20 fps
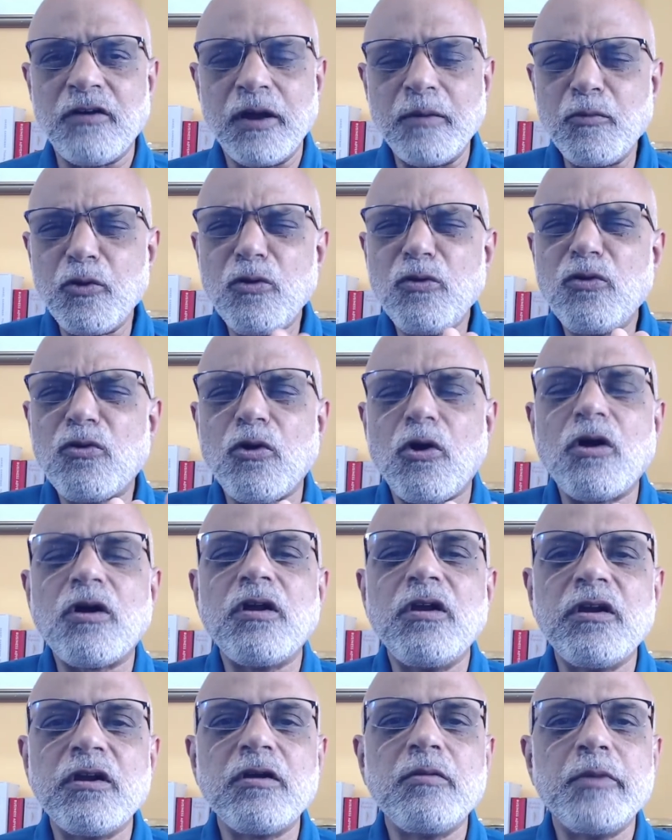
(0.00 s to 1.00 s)
I'm going to talk a
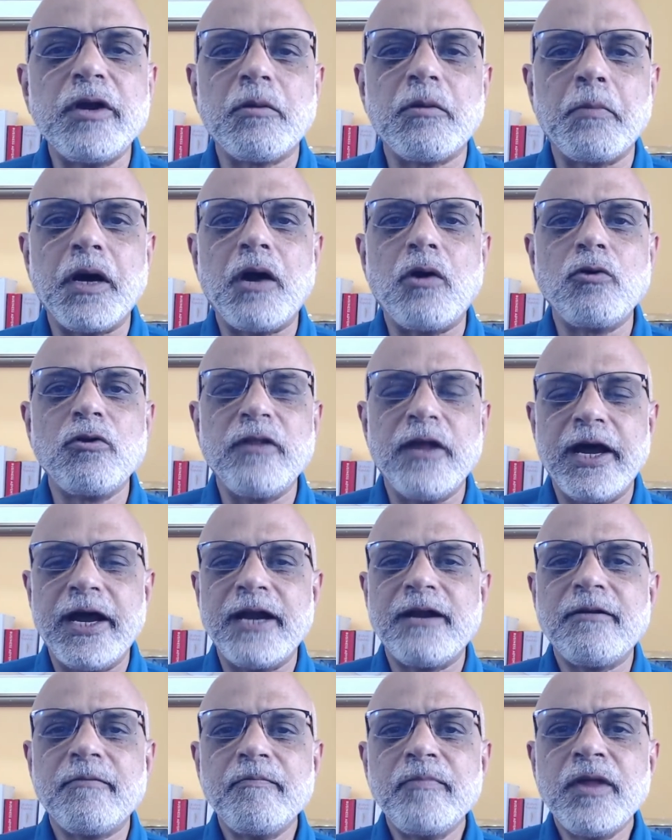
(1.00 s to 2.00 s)
little bit about
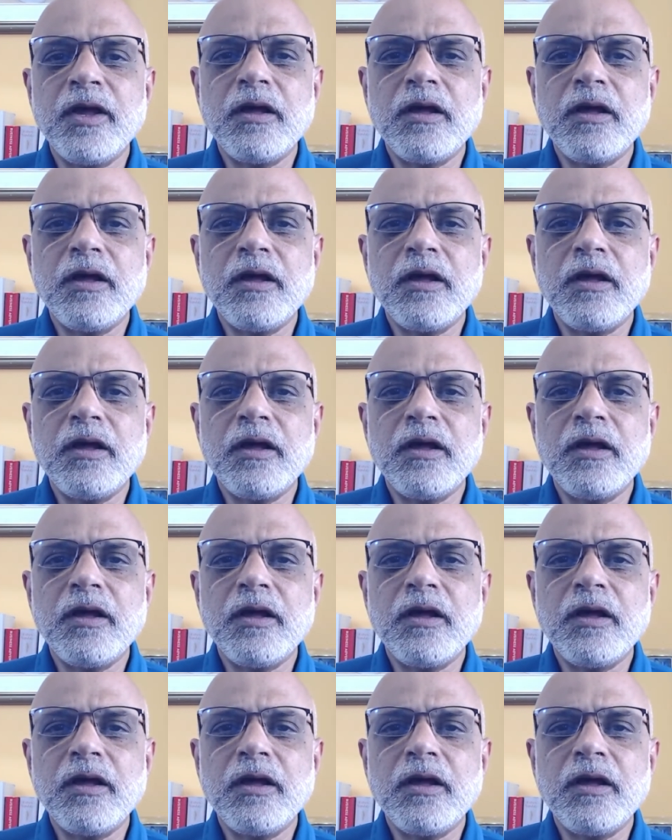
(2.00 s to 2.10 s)
that.